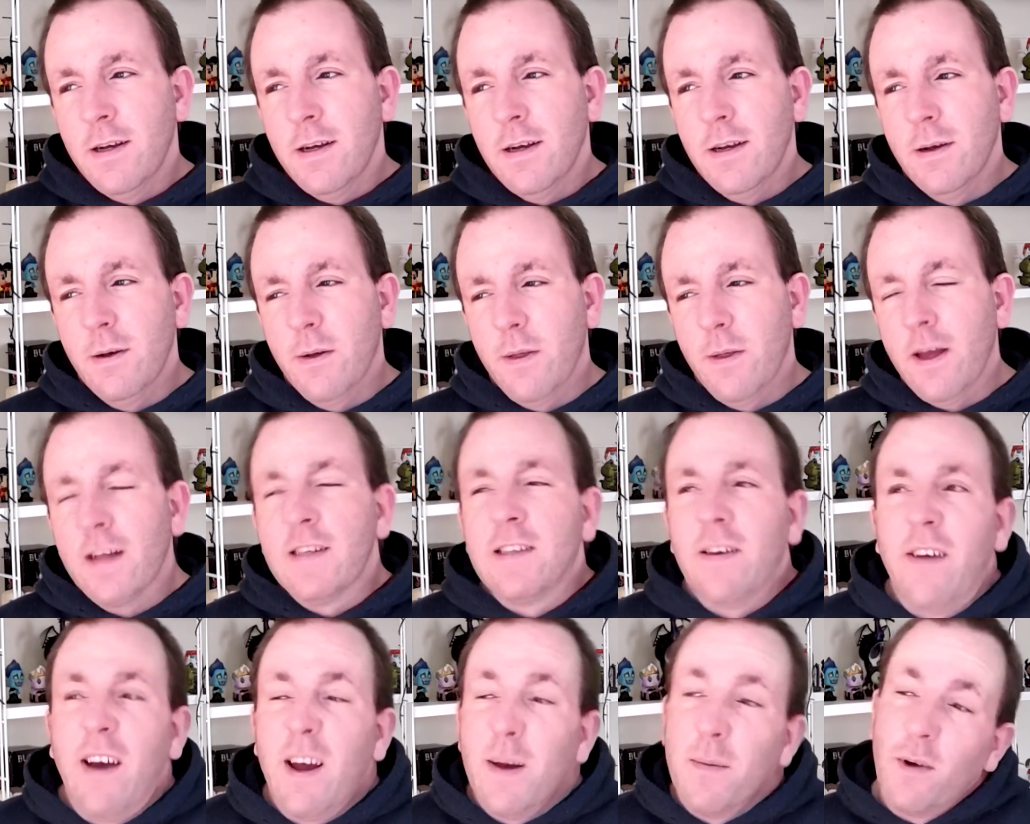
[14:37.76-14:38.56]
things I
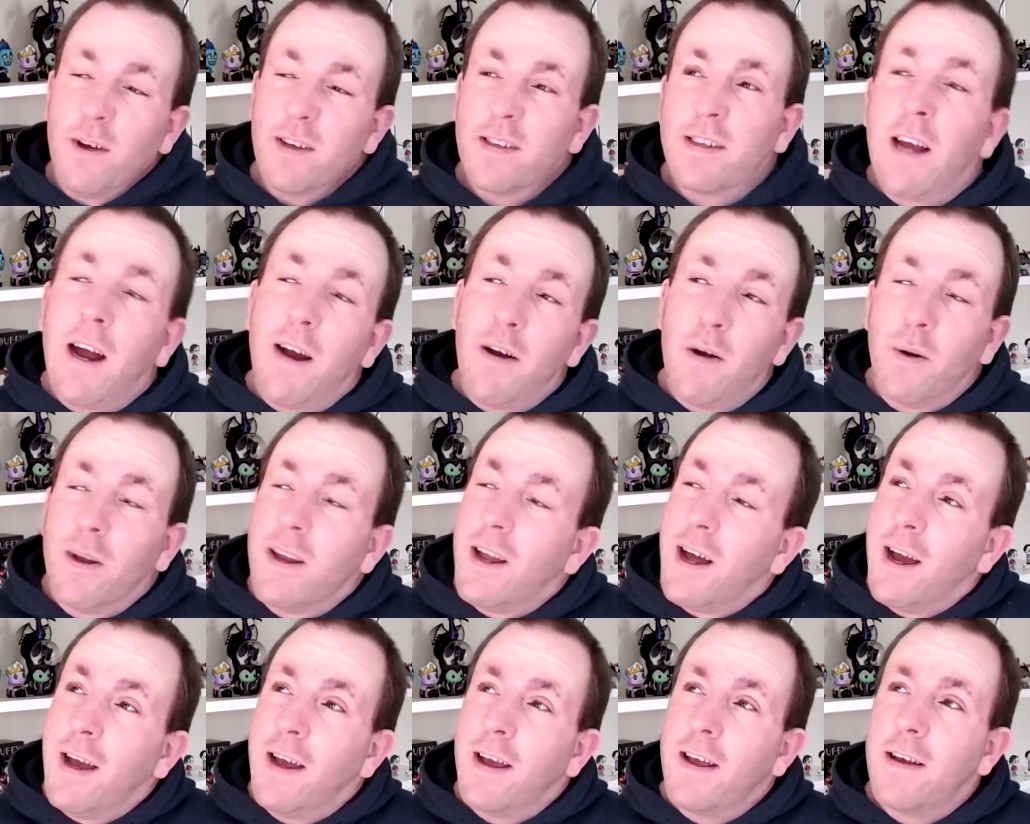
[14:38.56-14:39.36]
find more scary were
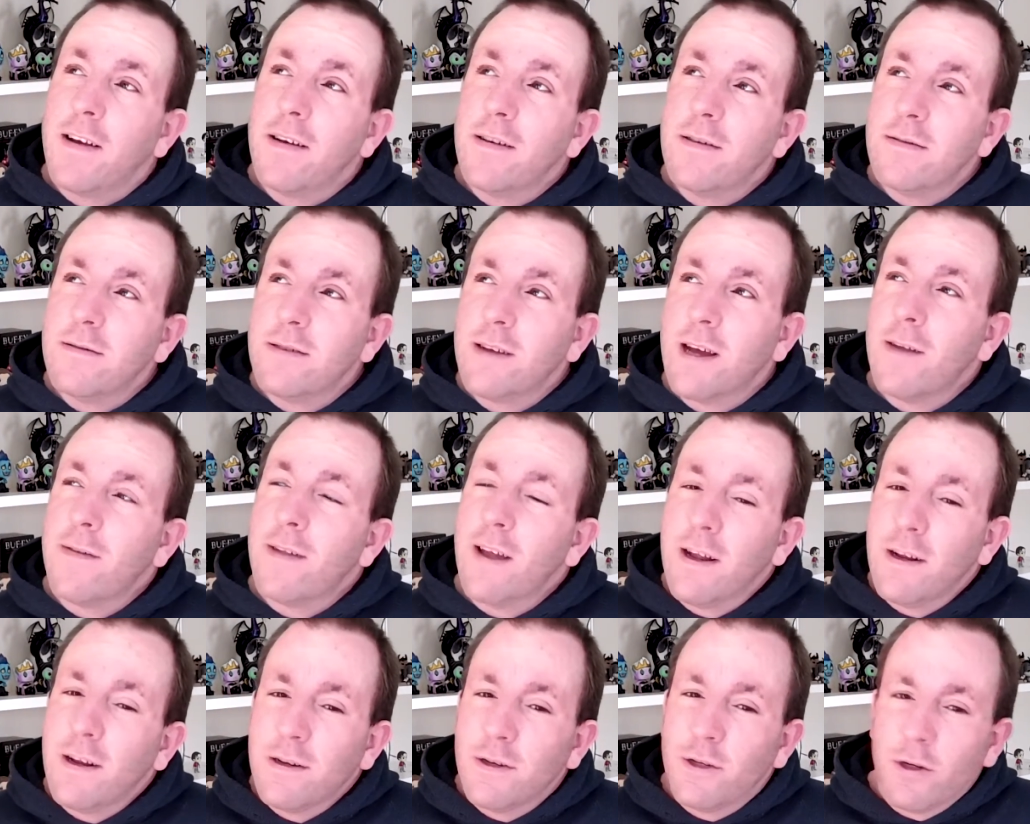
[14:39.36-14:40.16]
like, kind of
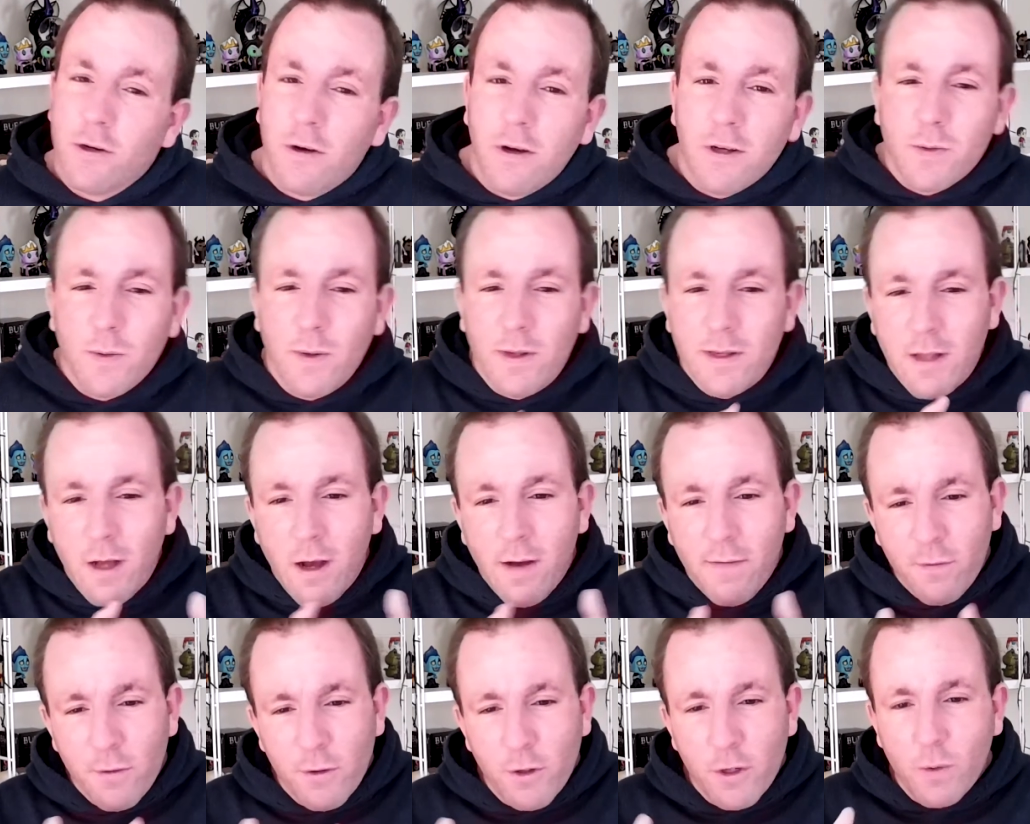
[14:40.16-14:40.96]
like Jaws with a lot
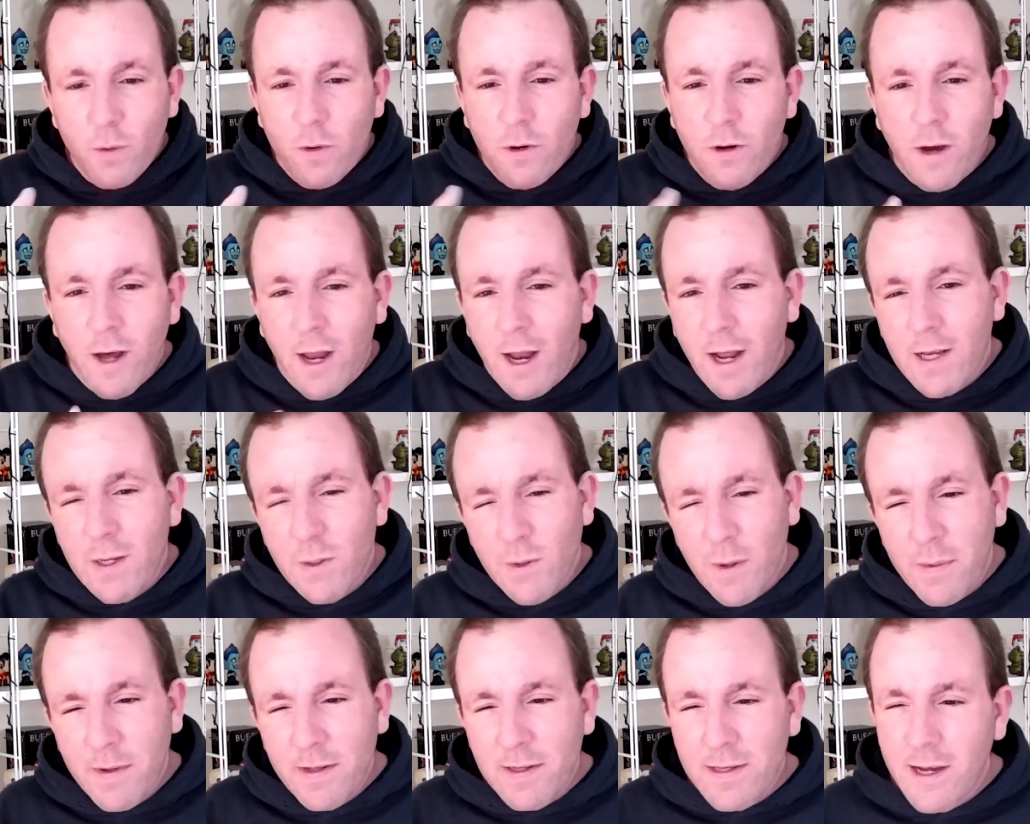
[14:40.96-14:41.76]
of underwater, like
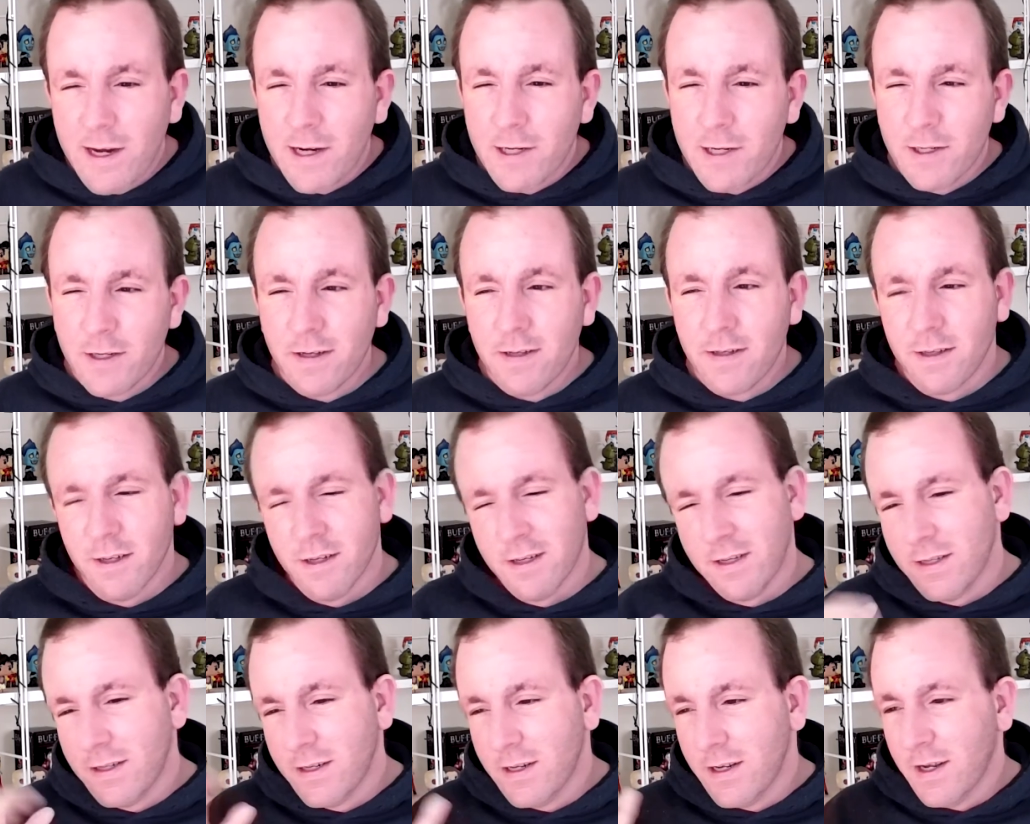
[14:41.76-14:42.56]
swimming sections and
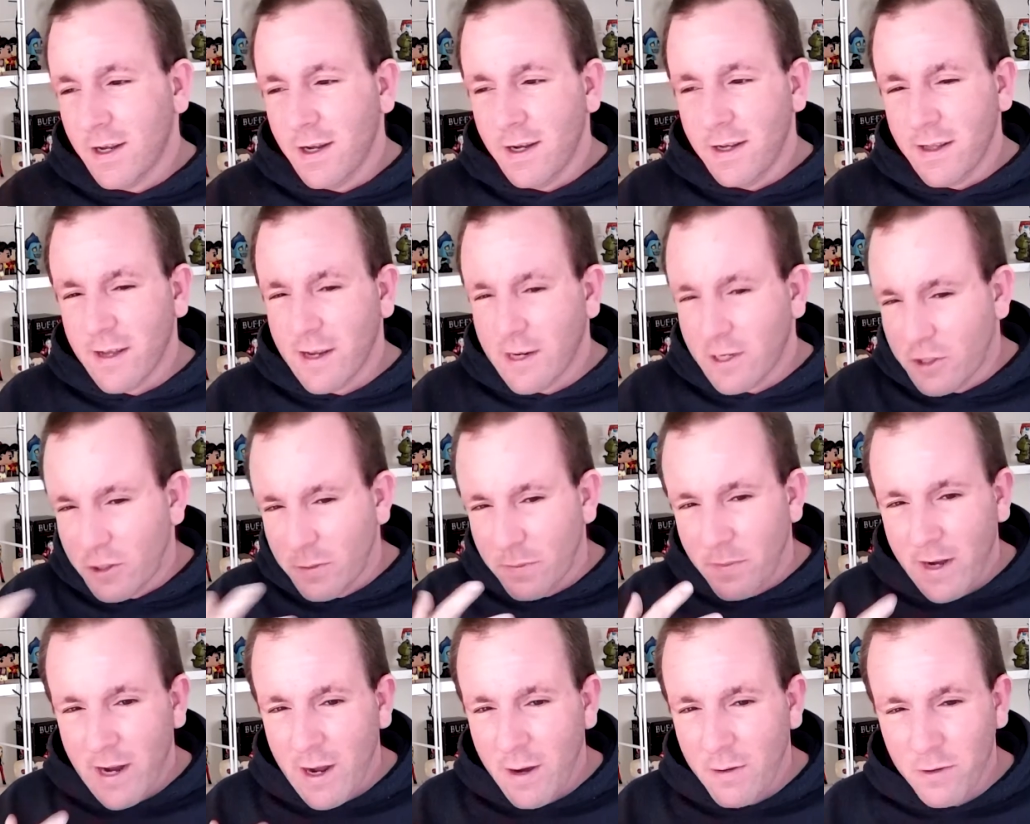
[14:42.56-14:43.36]
things
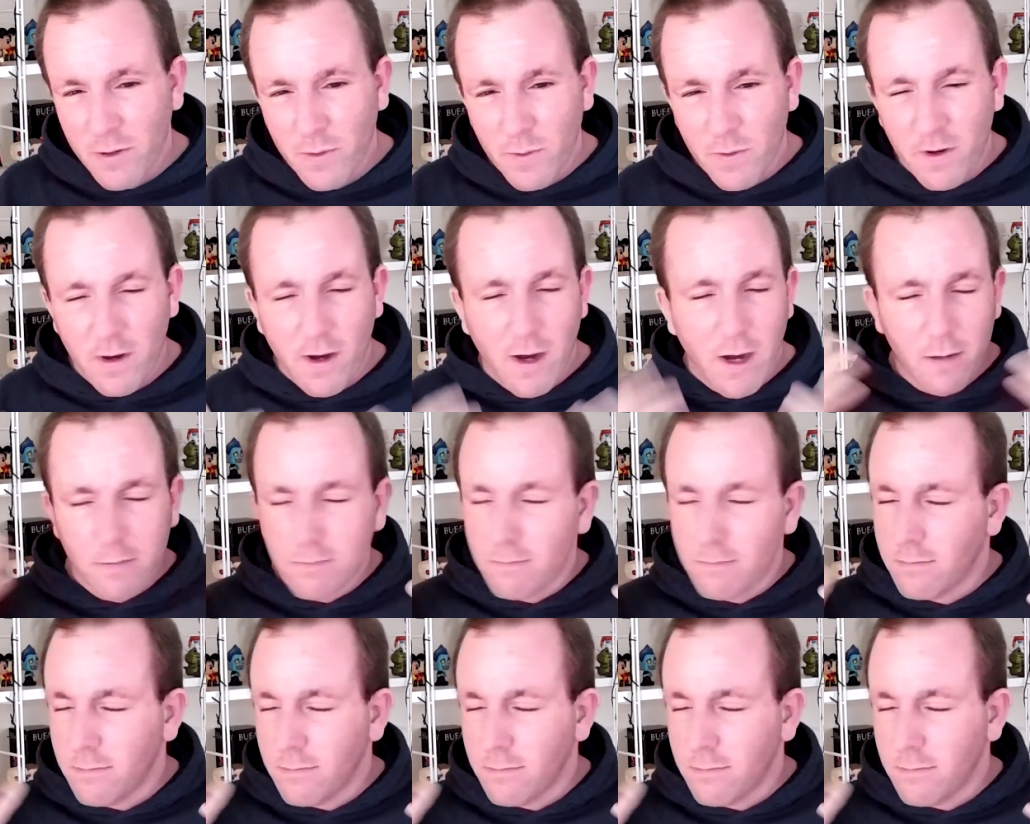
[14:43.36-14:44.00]
jumping out underwater.